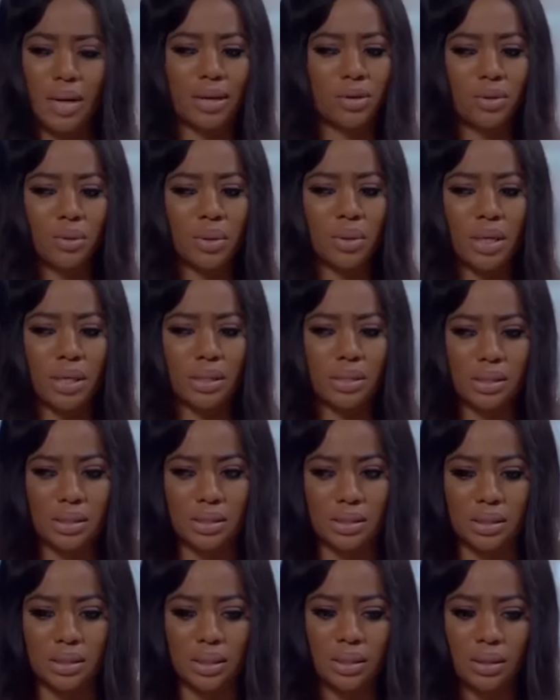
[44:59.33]
I don't get
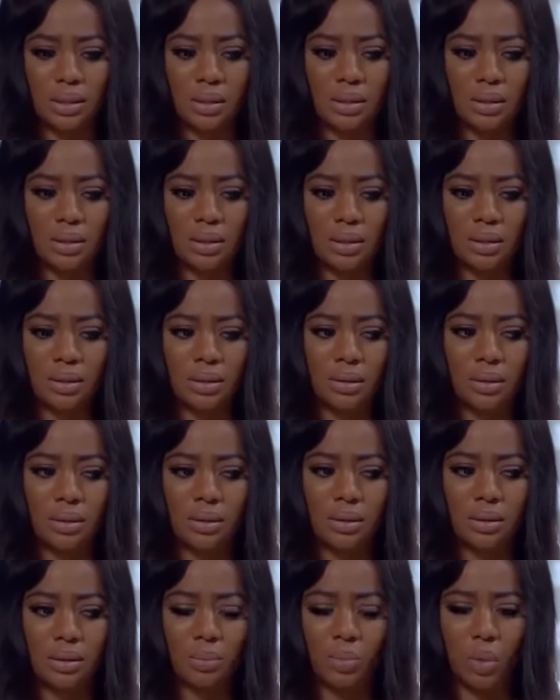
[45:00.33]
it, sir.
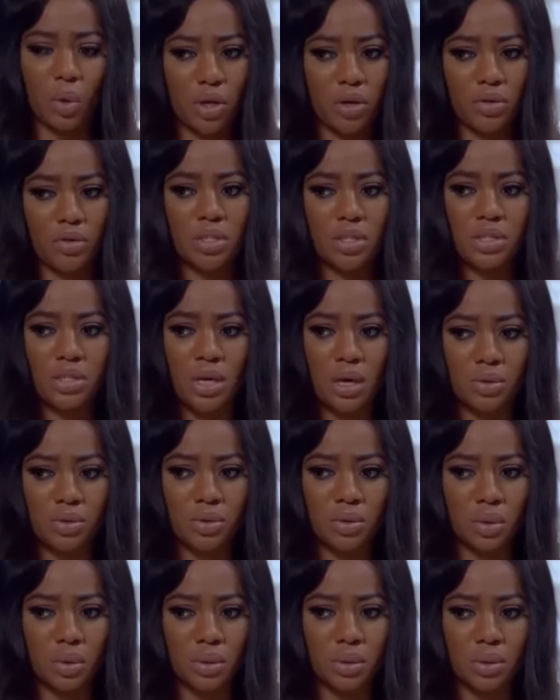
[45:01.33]
But he reached
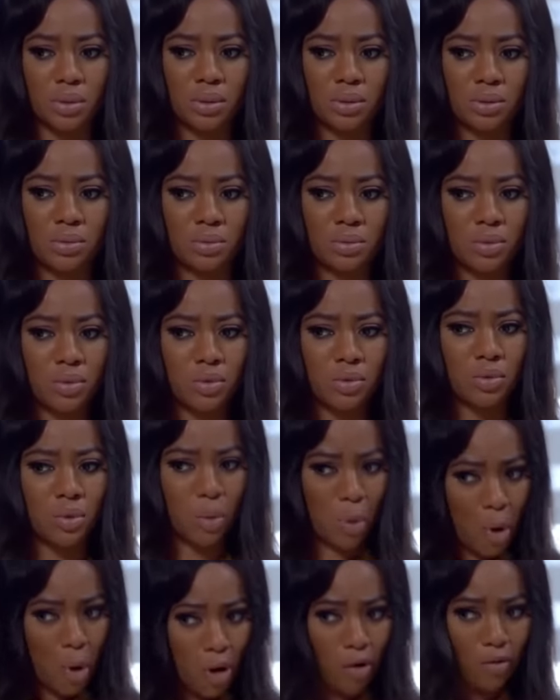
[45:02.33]
out to us
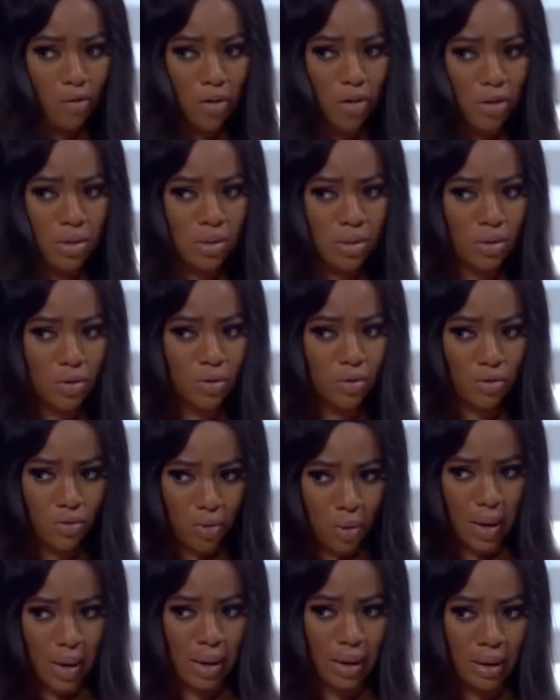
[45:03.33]
to cover us
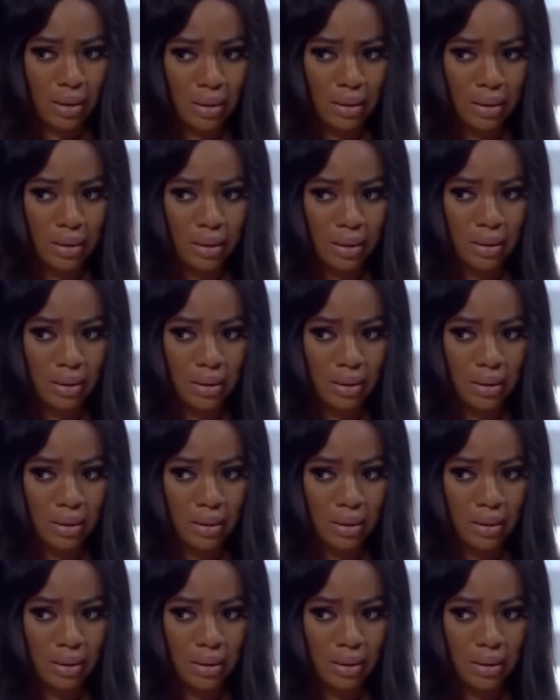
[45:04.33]
for her.